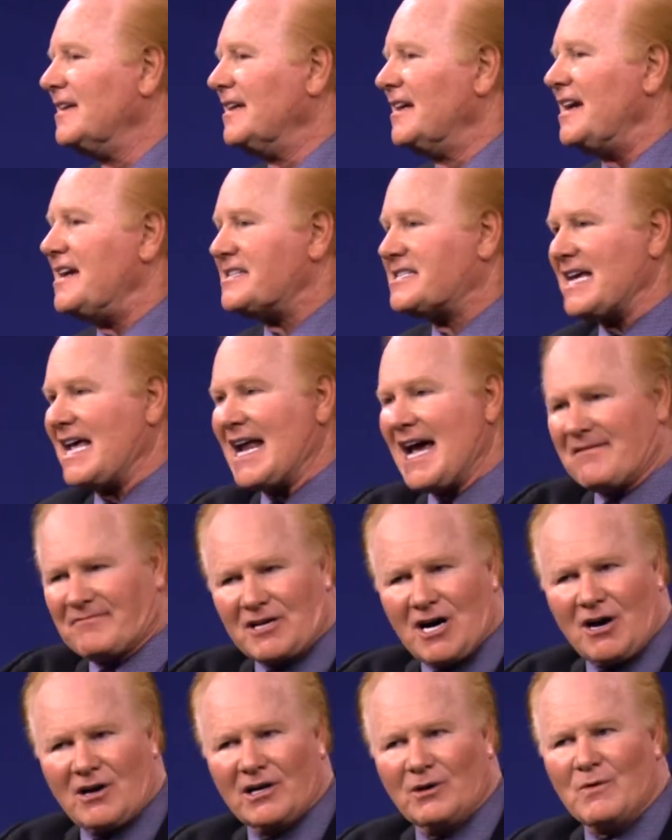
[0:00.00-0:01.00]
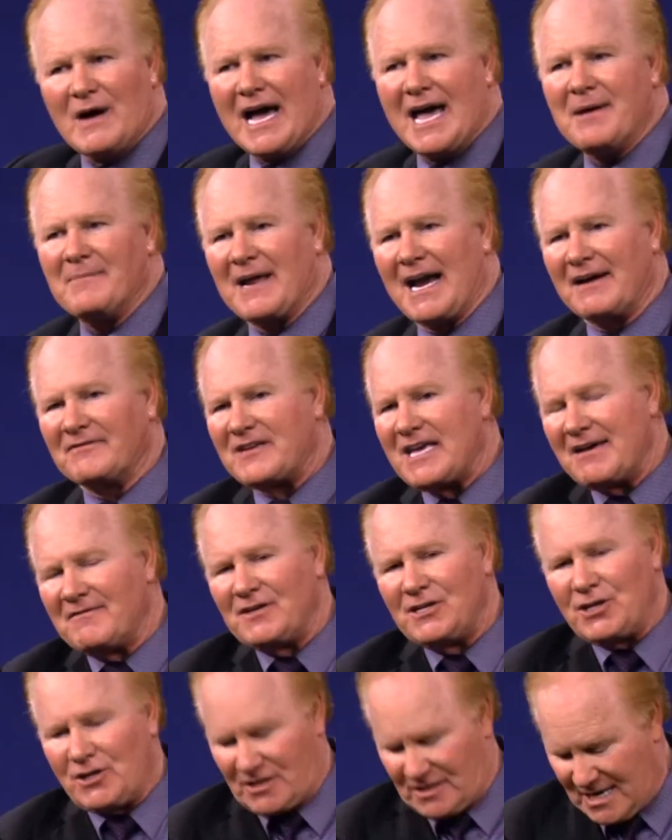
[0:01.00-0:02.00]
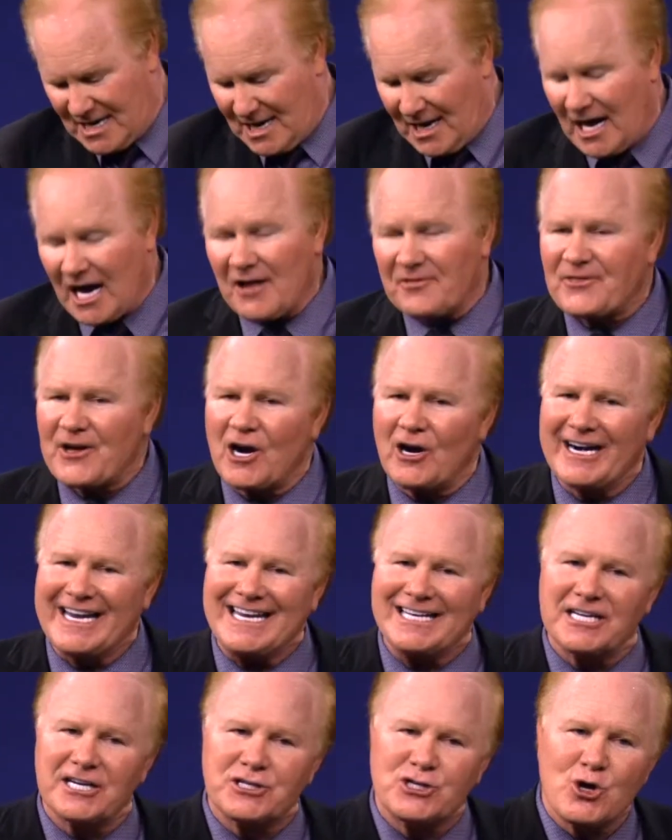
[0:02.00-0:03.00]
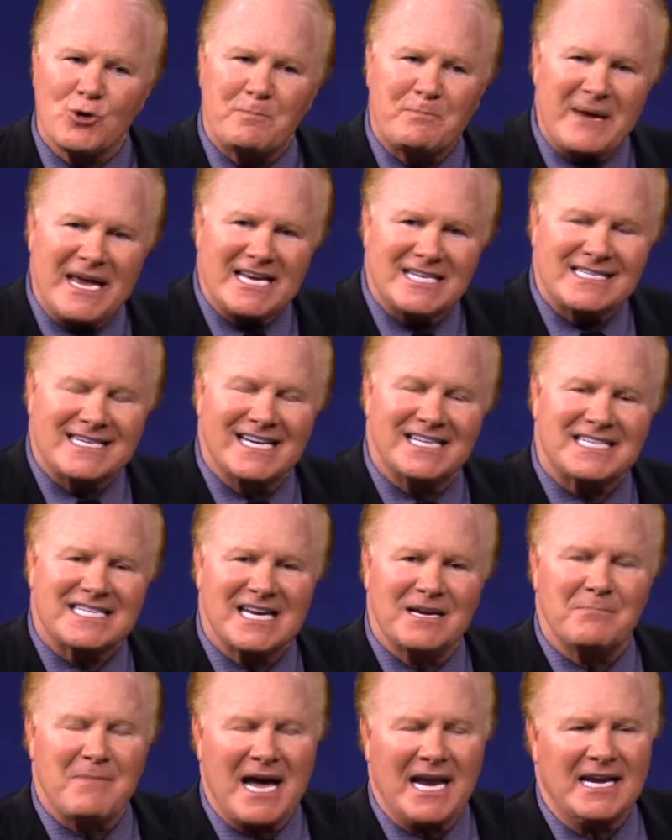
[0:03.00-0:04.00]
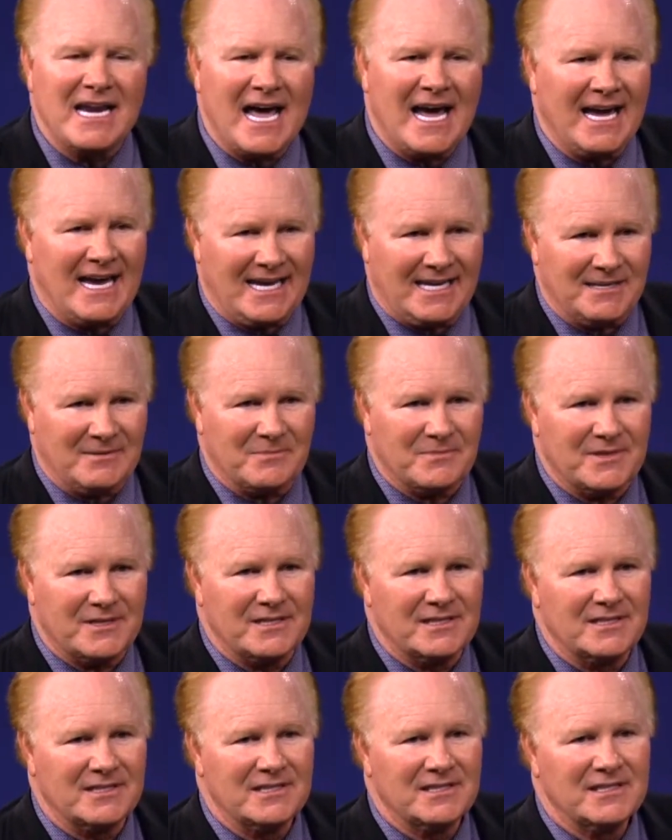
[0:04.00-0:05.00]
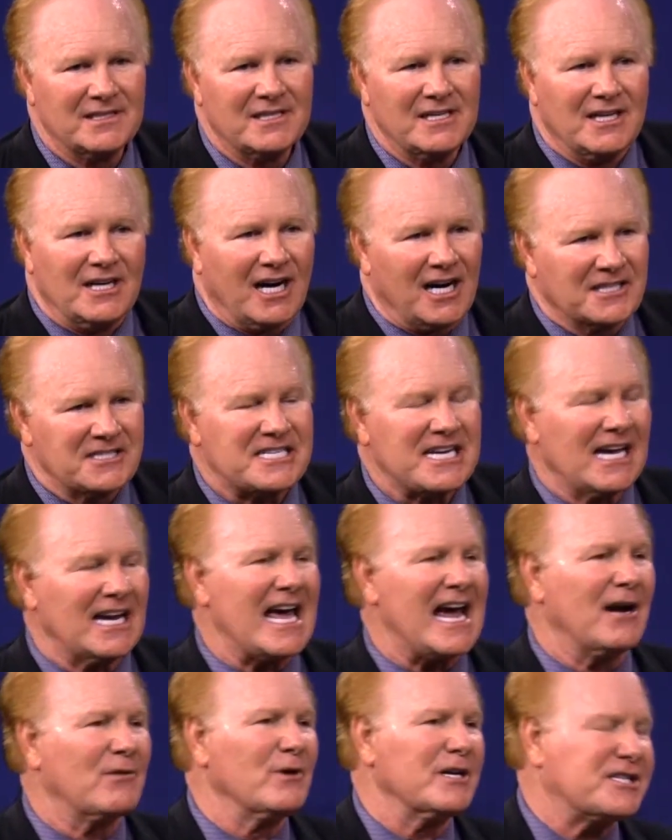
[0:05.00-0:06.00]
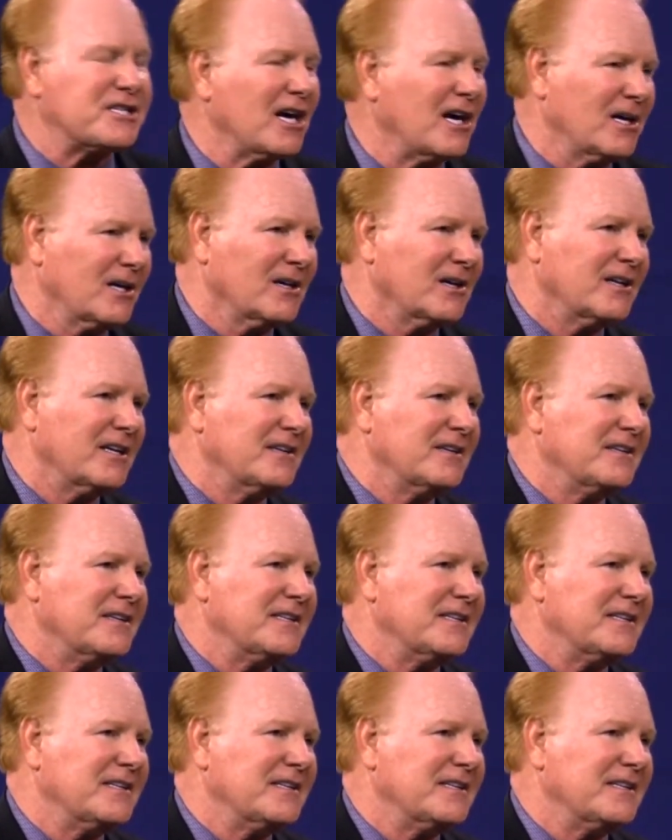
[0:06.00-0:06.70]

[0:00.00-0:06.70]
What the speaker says: He said, I've gone away, but I've given you authority to do business in my name until I return.